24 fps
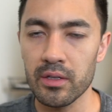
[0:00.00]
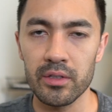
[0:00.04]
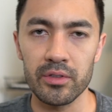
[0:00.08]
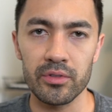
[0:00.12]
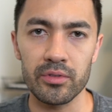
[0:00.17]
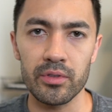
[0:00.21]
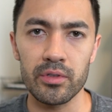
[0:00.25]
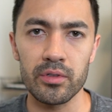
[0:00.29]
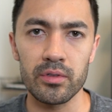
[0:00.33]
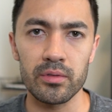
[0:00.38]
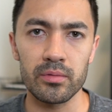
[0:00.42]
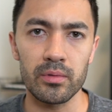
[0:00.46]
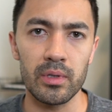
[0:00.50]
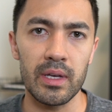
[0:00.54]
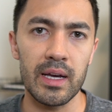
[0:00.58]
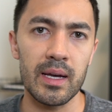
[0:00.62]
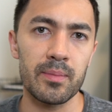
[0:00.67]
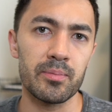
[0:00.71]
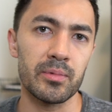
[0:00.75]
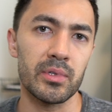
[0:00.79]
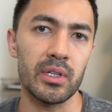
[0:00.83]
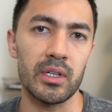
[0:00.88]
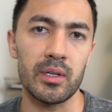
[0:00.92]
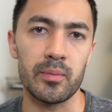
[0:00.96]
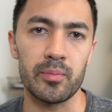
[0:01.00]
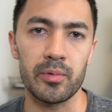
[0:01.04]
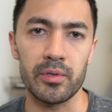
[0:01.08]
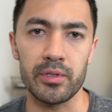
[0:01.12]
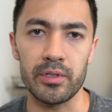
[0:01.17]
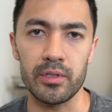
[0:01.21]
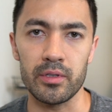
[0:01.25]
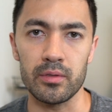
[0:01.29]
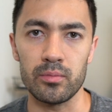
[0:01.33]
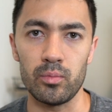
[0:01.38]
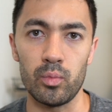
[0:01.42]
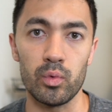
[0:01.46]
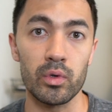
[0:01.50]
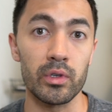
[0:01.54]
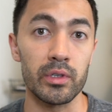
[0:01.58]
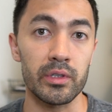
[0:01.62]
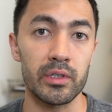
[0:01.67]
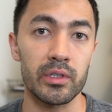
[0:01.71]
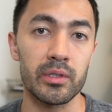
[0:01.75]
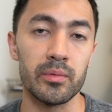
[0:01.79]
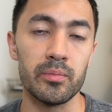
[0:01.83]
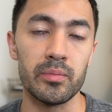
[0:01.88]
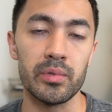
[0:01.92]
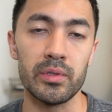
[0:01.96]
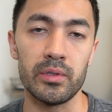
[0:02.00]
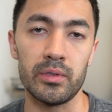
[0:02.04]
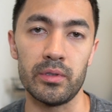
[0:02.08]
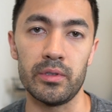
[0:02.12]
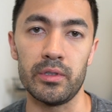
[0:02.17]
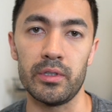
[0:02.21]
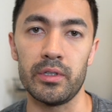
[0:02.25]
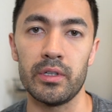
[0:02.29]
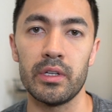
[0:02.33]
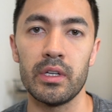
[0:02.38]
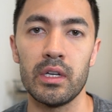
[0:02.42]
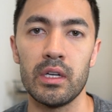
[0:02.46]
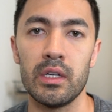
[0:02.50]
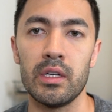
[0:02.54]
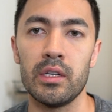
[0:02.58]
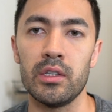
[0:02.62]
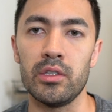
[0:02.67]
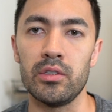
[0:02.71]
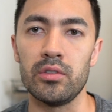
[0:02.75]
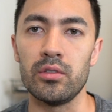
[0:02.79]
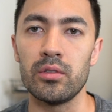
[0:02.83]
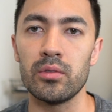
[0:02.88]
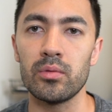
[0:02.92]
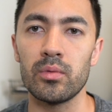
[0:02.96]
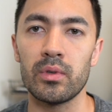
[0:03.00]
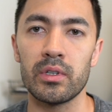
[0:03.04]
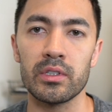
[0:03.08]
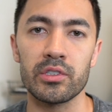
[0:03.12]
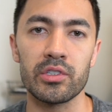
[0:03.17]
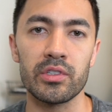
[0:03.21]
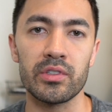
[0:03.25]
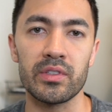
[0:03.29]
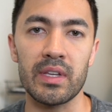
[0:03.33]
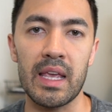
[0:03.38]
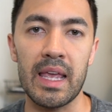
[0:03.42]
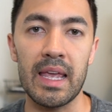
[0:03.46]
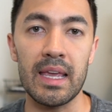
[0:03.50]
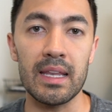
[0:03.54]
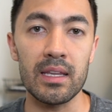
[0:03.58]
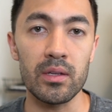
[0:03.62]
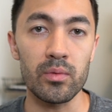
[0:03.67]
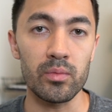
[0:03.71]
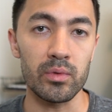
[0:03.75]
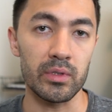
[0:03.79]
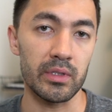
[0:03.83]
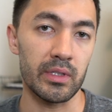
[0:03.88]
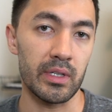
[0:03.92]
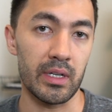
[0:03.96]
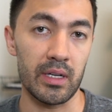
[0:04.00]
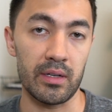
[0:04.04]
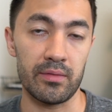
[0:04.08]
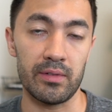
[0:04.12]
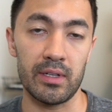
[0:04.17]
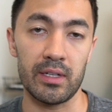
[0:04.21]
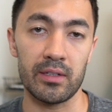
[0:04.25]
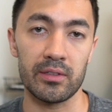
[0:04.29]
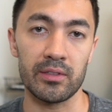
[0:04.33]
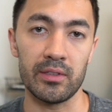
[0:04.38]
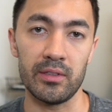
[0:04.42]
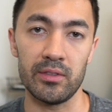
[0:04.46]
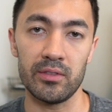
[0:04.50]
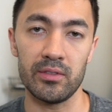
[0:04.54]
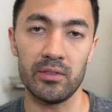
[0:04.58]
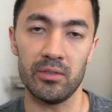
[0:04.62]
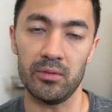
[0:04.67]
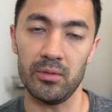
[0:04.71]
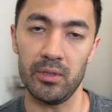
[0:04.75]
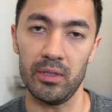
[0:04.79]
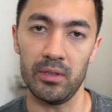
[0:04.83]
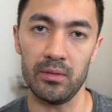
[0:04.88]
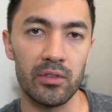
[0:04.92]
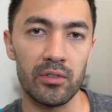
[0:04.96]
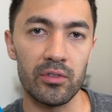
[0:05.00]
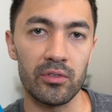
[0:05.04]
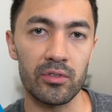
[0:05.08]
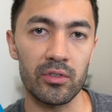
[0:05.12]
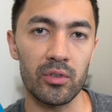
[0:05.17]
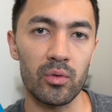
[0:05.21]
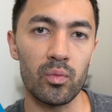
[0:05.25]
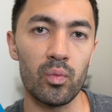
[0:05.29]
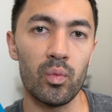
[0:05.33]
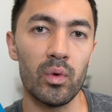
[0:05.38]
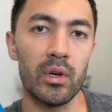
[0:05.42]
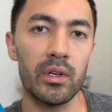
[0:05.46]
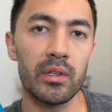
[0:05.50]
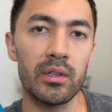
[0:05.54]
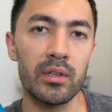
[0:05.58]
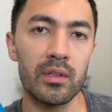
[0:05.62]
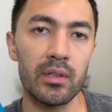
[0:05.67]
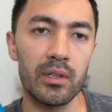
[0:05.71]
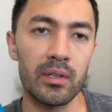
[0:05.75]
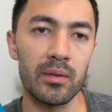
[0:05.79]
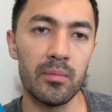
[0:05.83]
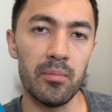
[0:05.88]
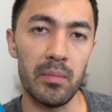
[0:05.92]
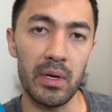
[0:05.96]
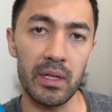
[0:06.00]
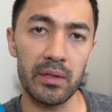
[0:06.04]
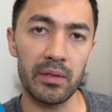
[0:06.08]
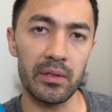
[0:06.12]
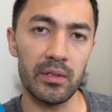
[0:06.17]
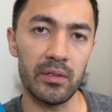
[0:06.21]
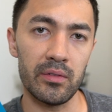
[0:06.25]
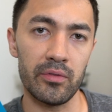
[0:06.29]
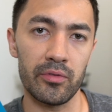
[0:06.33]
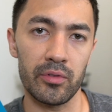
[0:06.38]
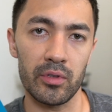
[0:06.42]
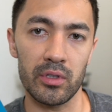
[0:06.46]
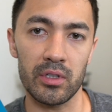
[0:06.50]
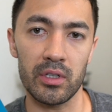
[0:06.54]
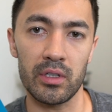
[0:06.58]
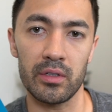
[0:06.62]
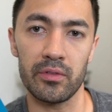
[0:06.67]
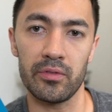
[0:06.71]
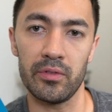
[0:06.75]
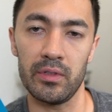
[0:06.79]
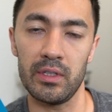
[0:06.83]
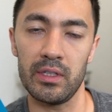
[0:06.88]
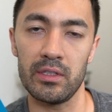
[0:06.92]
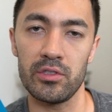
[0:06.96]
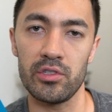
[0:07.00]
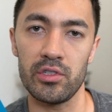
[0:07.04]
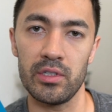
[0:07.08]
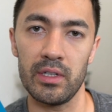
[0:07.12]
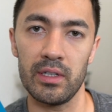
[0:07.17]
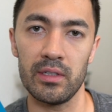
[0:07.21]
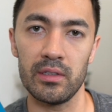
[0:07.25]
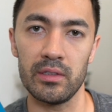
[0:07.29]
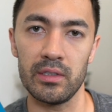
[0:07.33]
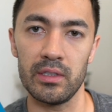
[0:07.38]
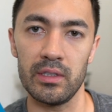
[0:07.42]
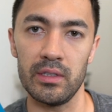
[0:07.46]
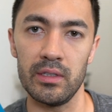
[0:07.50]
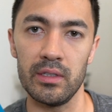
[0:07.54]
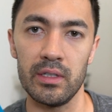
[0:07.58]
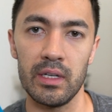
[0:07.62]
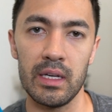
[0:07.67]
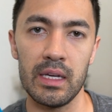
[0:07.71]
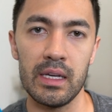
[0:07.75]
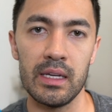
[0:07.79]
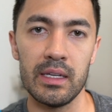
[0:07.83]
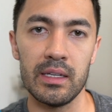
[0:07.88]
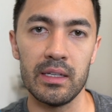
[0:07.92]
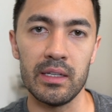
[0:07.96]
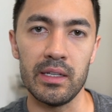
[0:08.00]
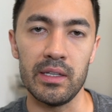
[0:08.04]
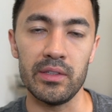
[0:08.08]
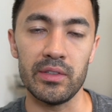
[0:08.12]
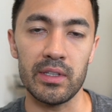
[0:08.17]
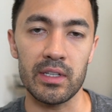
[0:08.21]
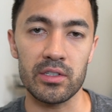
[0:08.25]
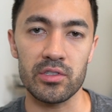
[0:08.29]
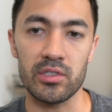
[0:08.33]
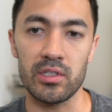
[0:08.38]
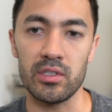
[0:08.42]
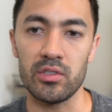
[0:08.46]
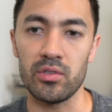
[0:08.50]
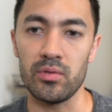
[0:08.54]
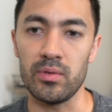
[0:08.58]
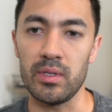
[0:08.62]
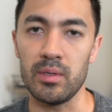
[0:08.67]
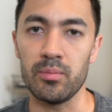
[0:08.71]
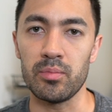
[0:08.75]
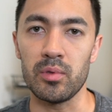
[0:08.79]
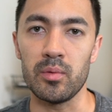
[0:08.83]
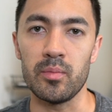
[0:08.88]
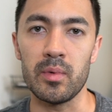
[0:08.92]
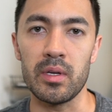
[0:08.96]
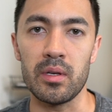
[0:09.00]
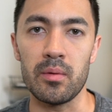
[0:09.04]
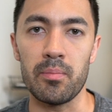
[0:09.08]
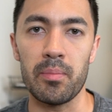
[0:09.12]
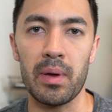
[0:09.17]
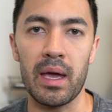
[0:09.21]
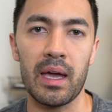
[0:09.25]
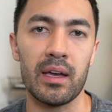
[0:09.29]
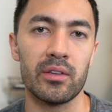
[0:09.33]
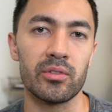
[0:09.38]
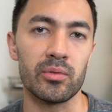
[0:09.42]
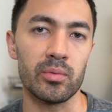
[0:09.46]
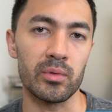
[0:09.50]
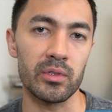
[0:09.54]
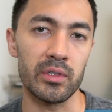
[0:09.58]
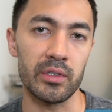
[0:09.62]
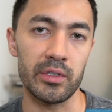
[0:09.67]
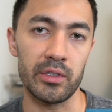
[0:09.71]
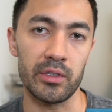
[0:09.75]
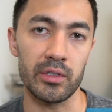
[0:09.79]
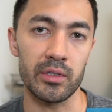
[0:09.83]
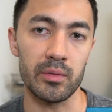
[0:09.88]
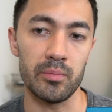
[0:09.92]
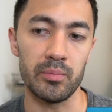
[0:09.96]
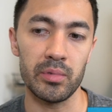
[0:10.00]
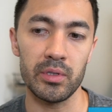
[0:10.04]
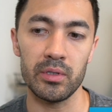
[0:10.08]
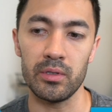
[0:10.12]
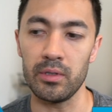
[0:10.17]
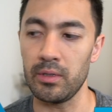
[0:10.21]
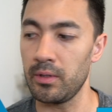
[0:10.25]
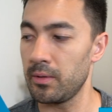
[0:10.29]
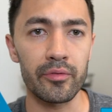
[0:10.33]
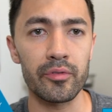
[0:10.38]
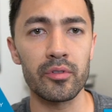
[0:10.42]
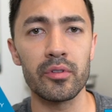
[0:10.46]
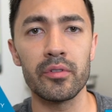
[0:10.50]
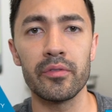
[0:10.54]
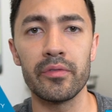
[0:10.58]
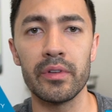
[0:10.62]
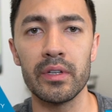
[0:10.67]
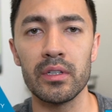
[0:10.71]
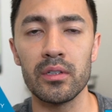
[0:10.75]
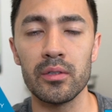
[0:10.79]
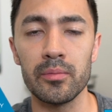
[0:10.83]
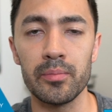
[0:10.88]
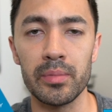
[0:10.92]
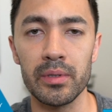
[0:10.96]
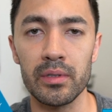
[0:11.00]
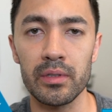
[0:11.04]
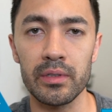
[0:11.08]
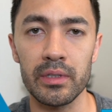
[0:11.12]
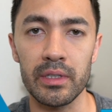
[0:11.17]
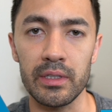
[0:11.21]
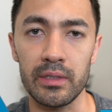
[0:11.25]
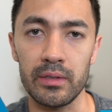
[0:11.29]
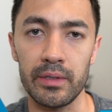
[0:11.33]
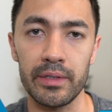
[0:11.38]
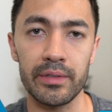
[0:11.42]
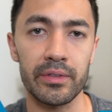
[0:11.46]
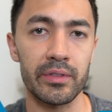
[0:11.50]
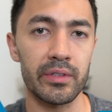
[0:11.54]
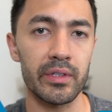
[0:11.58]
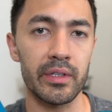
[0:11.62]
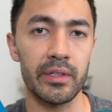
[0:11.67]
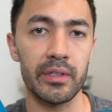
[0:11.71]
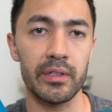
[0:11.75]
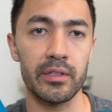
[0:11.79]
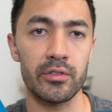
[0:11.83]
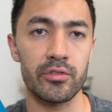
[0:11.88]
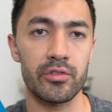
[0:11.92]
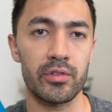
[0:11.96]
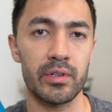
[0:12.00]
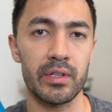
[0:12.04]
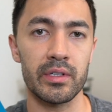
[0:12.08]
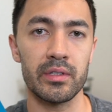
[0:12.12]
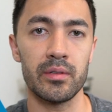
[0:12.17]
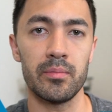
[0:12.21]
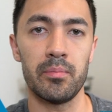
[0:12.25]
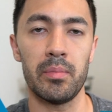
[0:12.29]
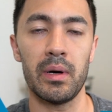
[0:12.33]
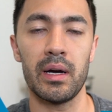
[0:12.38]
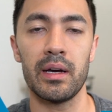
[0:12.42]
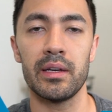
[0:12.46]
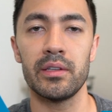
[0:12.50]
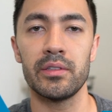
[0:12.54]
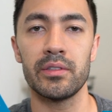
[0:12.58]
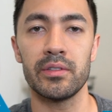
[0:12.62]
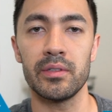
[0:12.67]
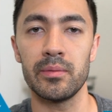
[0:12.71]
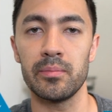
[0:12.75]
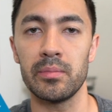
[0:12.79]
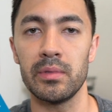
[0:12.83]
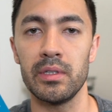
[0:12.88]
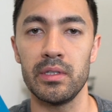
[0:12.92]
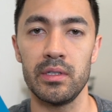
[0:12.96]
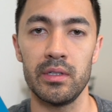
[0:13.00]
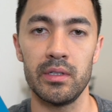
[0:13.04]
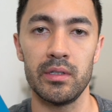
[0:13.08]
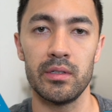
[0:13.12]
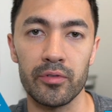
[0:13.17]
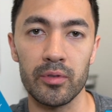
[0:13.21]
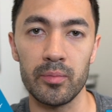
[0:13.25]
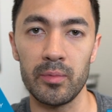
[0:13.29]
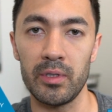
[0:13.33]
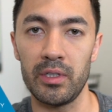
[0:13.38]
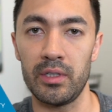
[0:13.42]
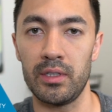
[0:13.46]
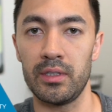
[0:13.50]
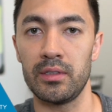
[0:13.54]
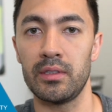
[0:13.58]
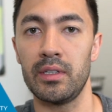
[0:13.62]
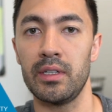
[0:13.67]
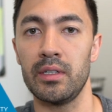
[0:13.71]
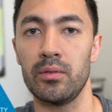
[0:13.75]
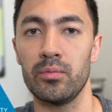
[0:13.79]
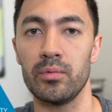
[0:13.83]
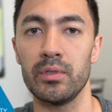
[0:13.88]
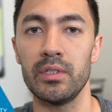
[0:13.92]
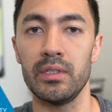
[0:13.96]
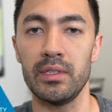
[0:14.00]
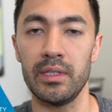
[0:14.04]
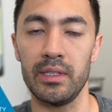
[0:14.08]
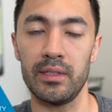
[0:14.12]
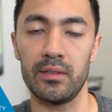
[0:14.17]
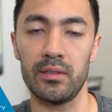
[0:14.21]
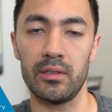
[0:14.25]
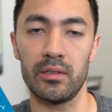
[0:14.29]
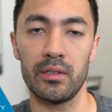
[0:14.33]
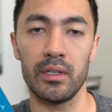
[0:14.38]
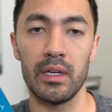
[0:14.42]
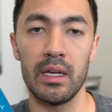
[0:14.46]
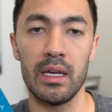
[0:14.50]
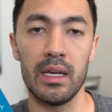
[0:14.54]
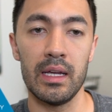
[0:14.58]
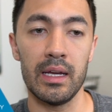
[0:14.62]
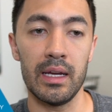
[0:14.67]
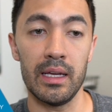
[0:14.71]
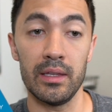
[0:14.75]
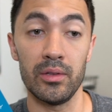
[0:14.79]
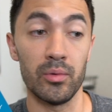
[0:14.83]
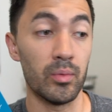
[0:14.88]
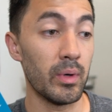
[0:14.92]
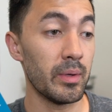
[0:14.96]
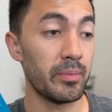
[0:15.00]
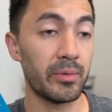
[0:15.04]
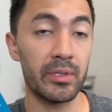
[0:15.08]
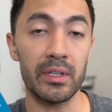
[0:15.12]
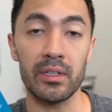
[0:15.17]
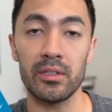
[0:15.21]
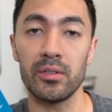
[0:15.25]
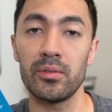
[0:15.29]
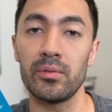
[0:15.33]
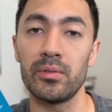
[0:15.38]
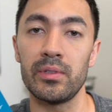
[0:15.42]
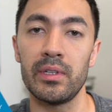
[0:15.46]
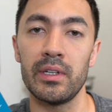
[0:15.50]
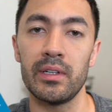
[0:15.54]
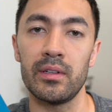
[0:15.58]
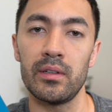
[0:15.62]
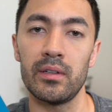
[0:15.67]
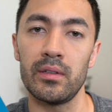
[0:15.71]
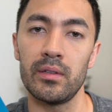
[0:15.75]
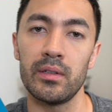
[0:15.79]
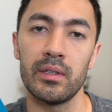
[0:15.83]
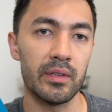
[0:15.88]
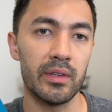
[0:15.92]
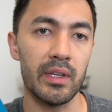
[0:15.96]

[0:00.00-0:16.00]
So your laptop or your work computer, you don't want just anyone to have access to it. So one method for confidentiality is actually to implement a password on your computer. For availability, let's say you're trying to buy something from an online retailer and the website goes down.